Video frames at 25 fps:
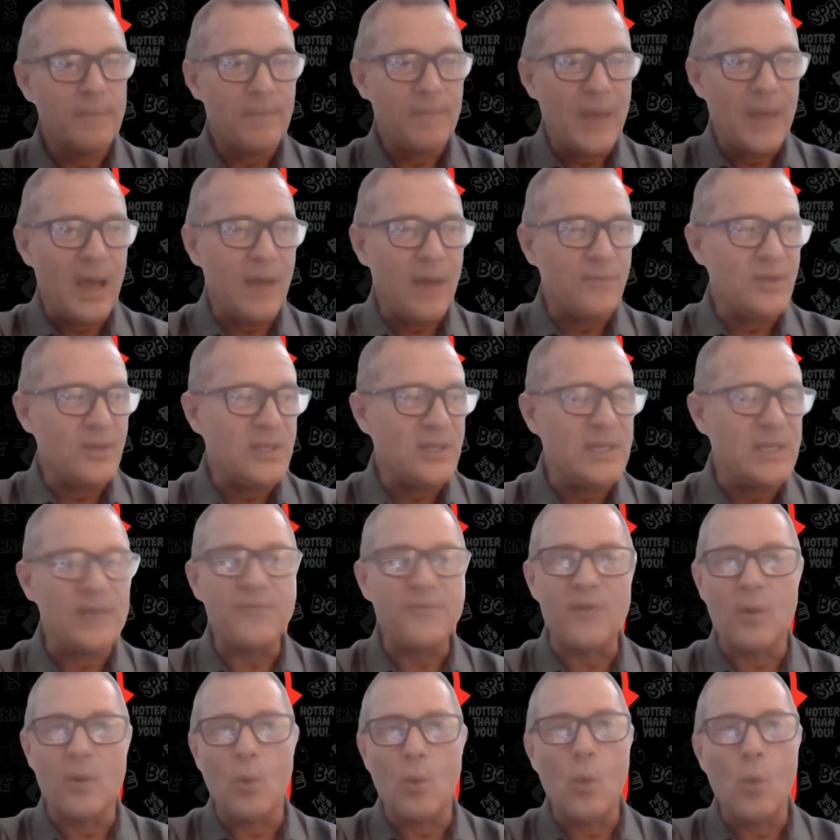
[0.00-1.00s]
I have a
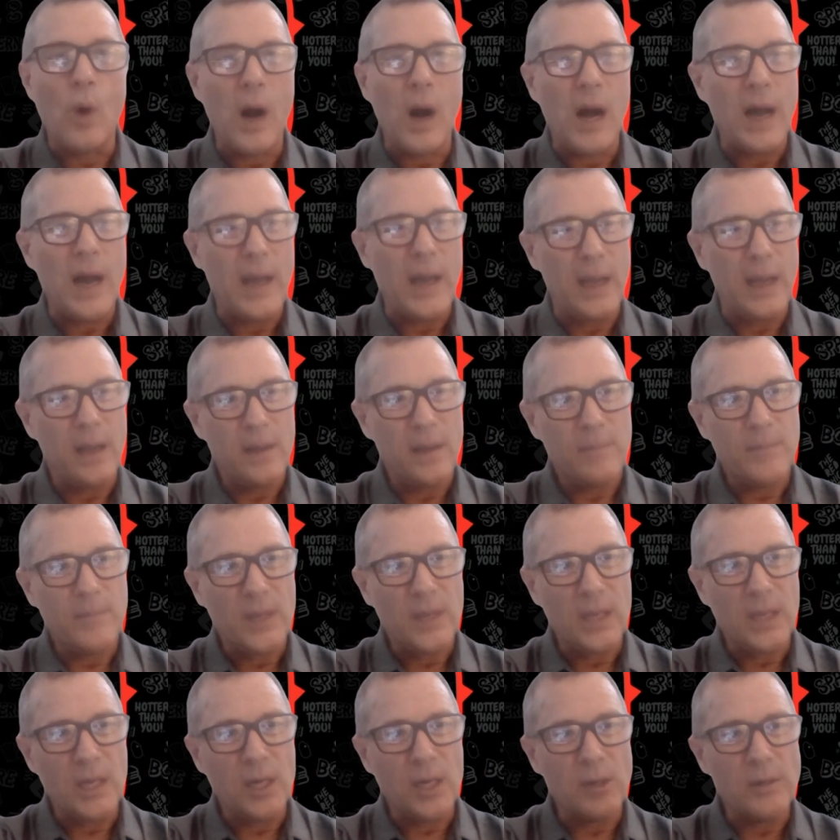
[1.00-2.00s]
different why
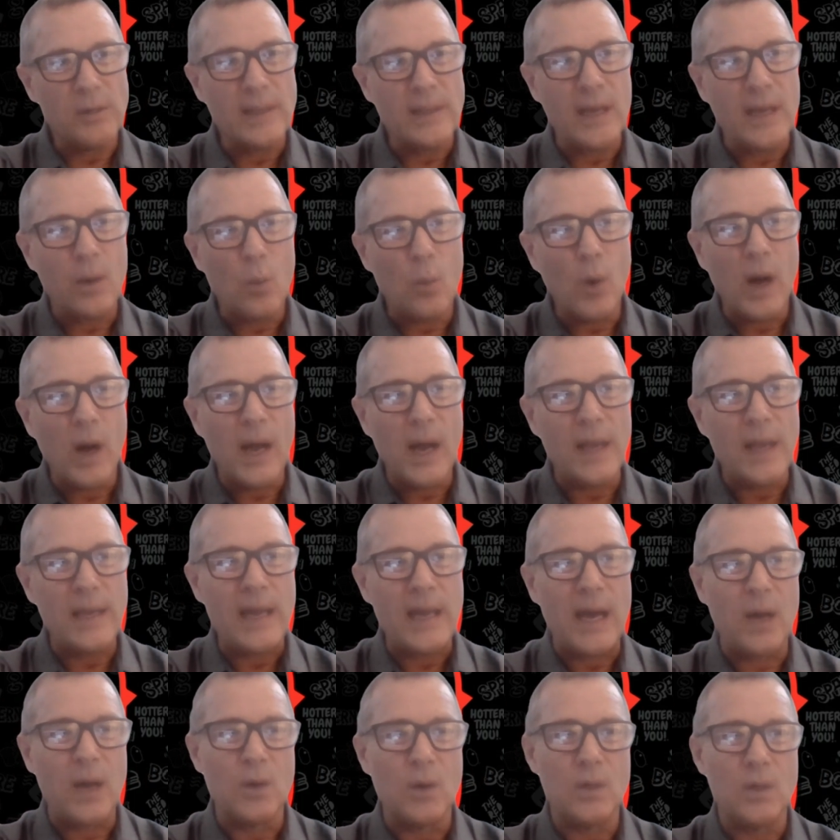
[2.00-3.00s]
you know, and that why
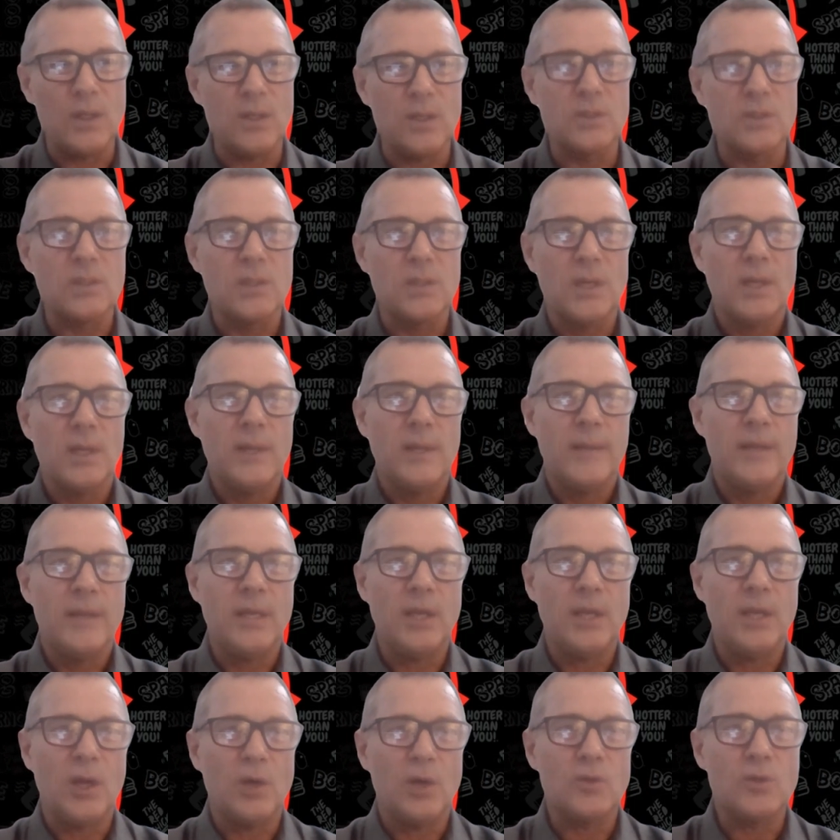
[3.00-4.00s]
now is,
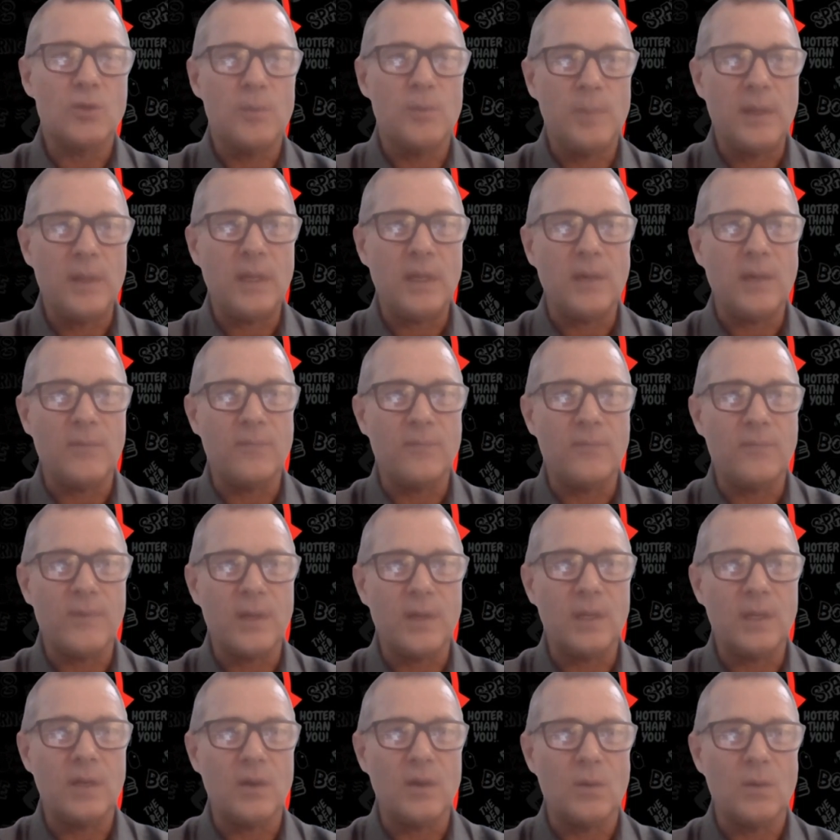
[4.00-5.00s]
you know, to be of,
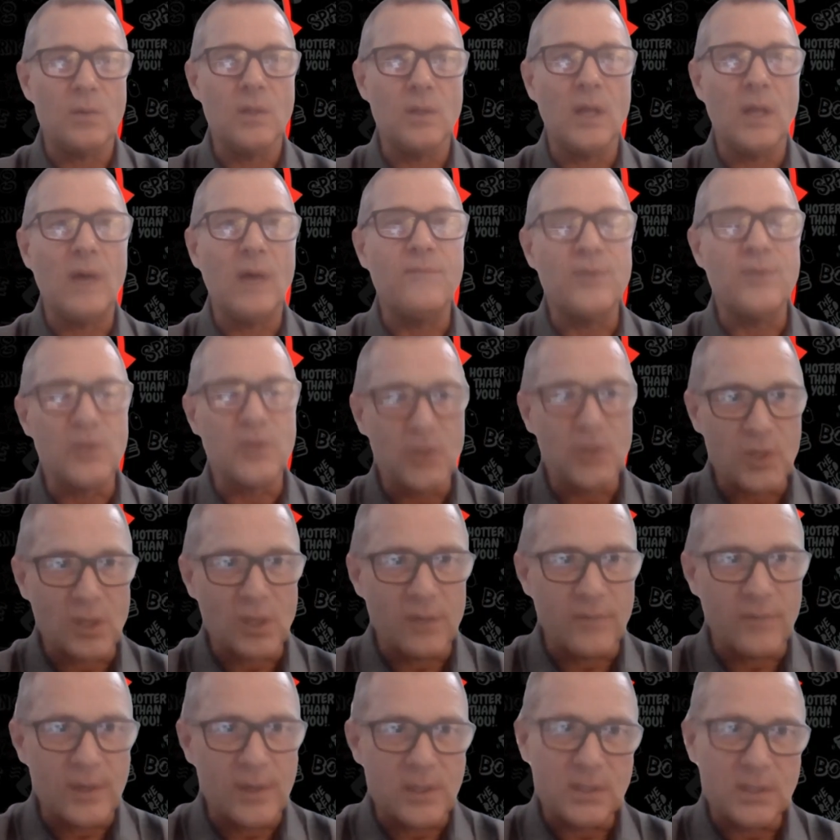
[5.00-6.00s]
you know, love and
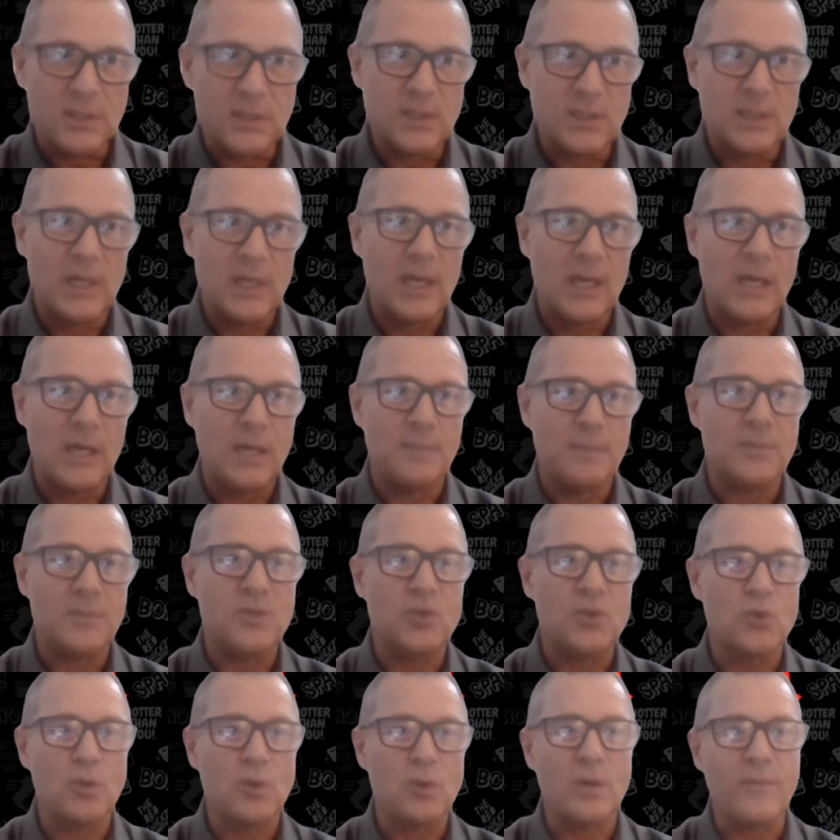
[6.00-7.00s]
service, um,
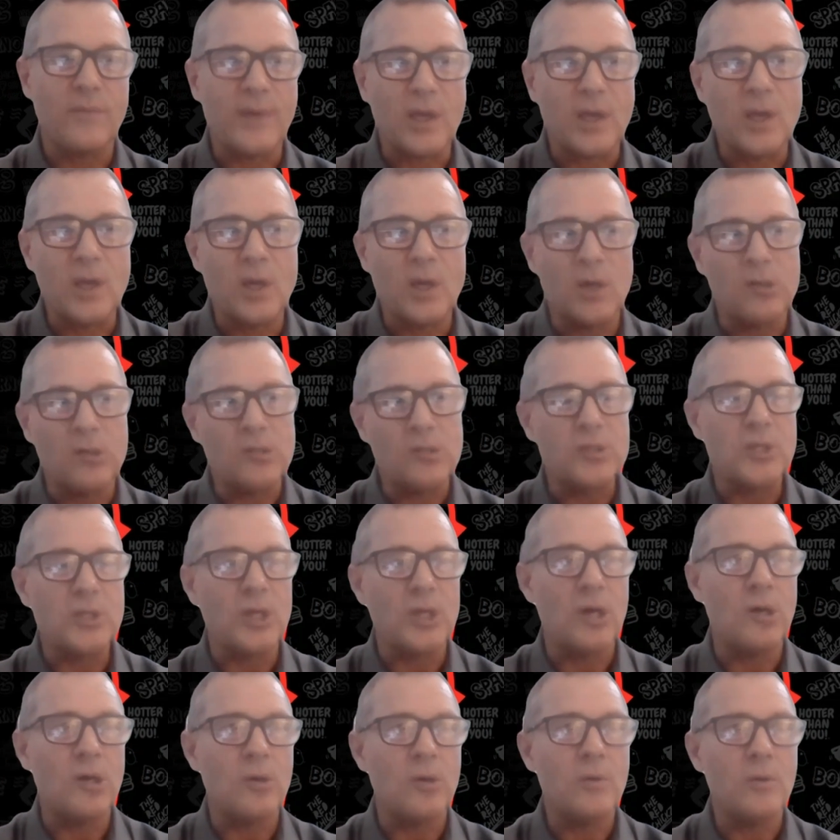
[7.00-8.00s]
sort of a code.
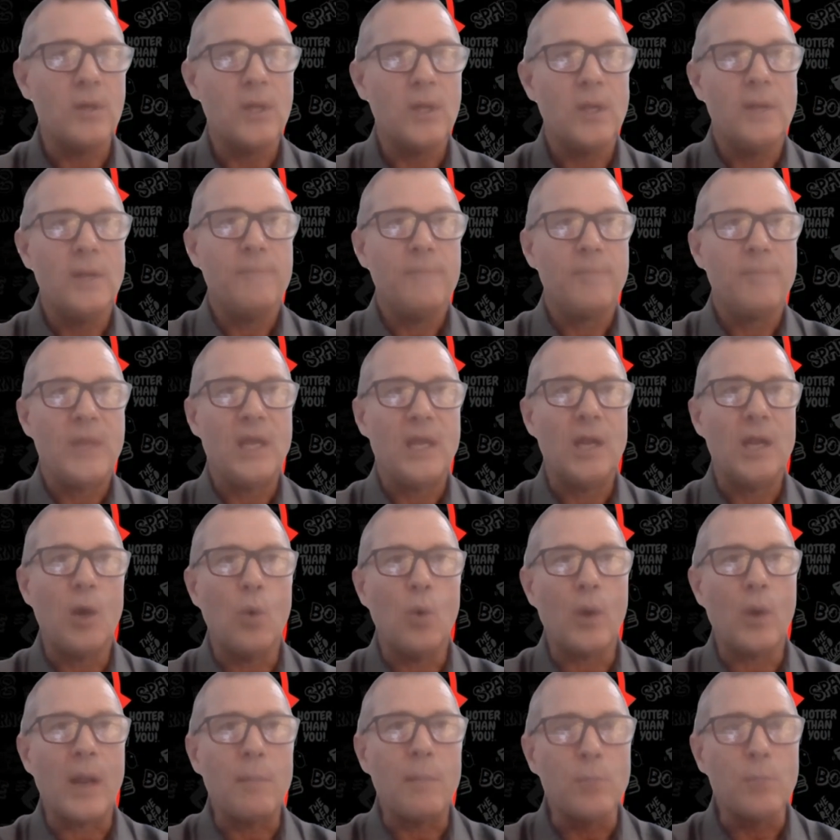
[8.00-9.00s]
So, you know,
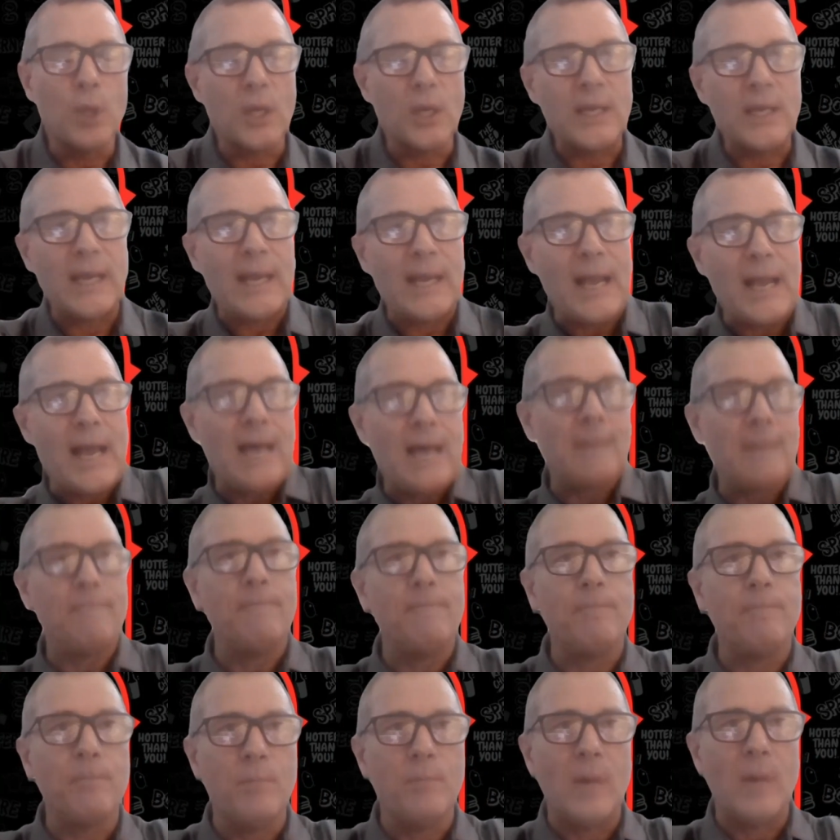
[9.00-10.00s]
when I'm looking at
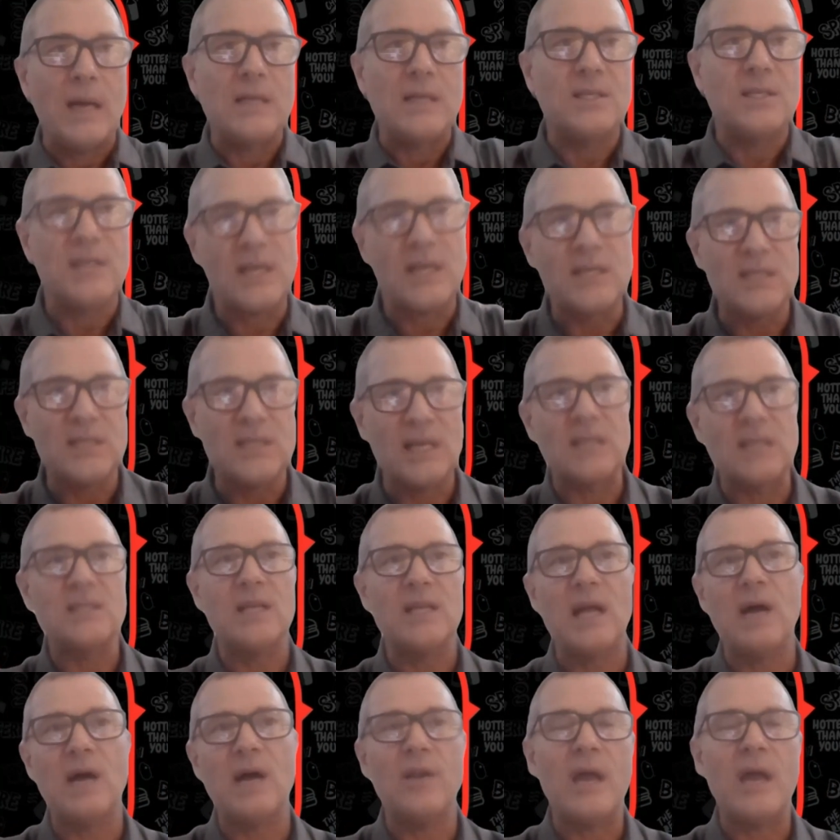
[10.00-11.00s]
my success
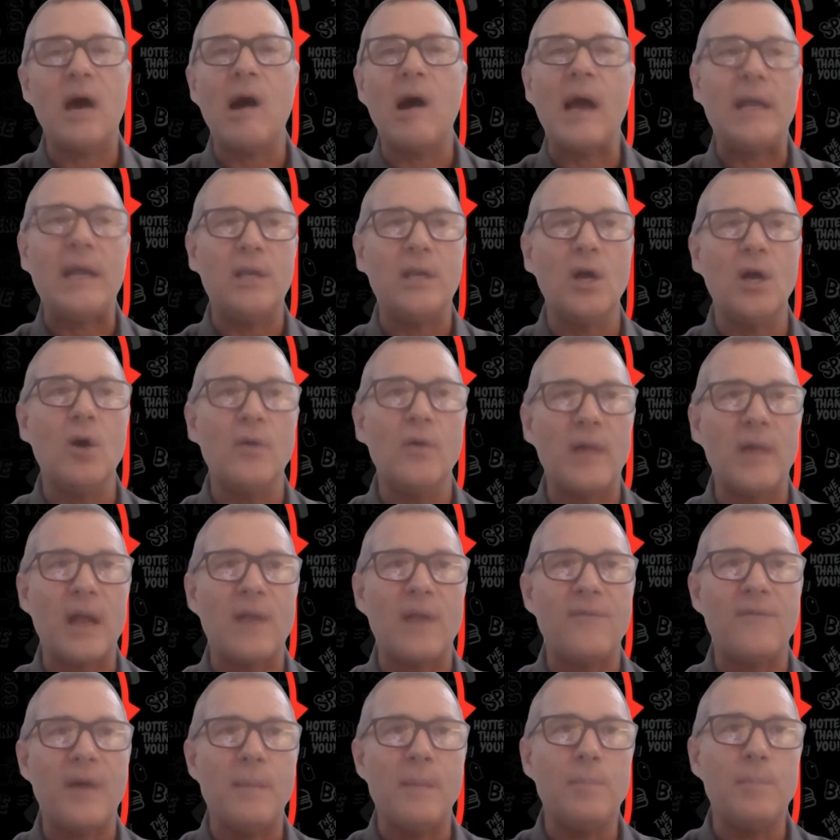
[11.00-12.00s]
now, now, I know that
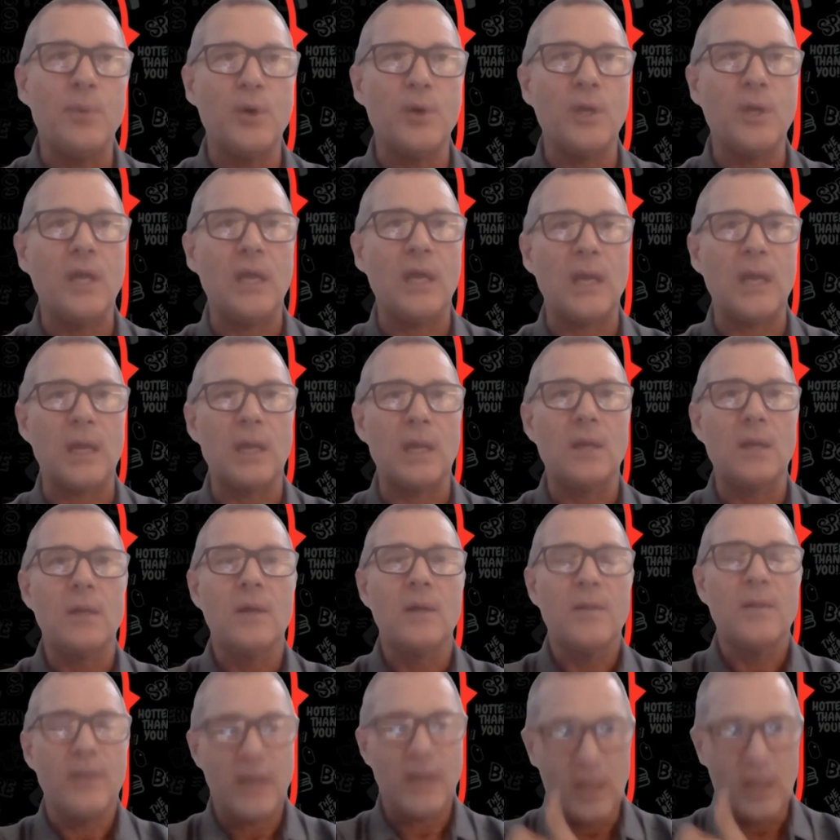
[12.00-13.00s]
if I'm putting
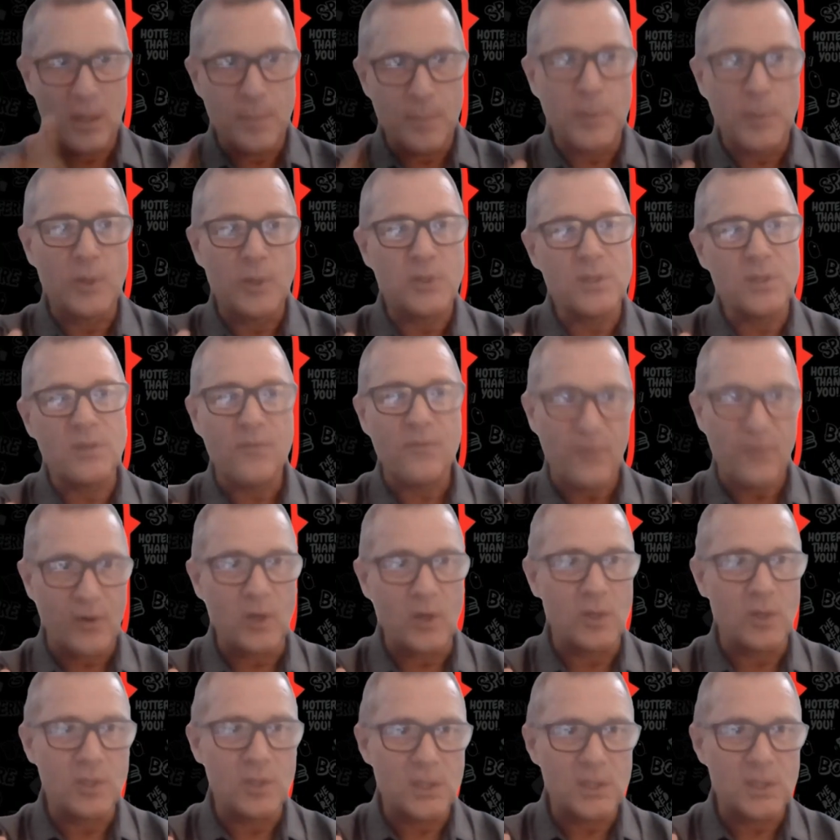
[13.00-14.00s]
the other person
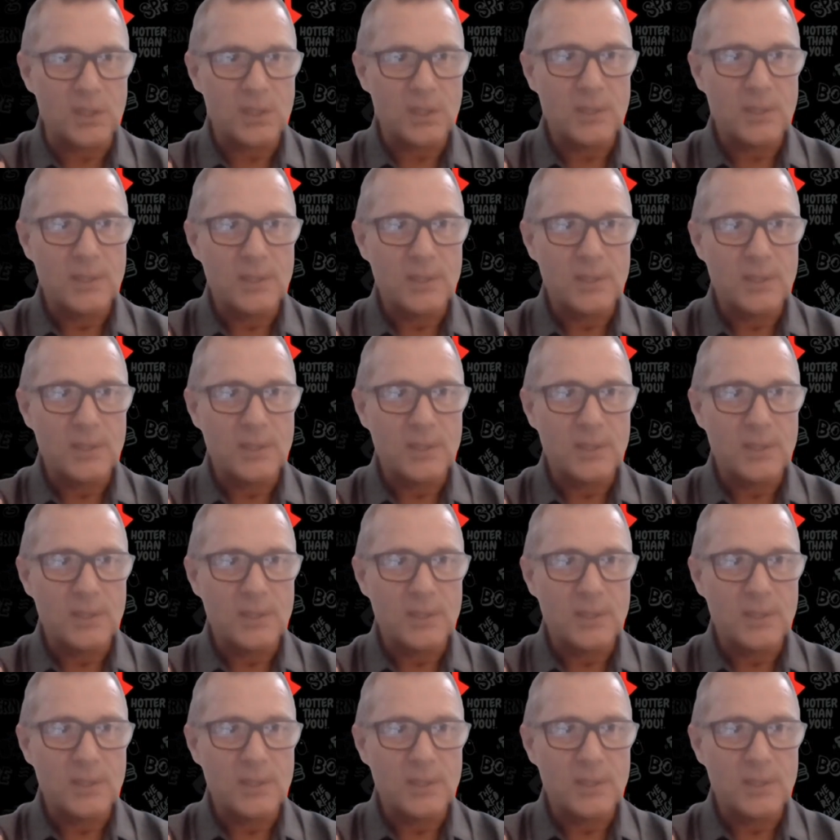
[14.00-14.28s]
first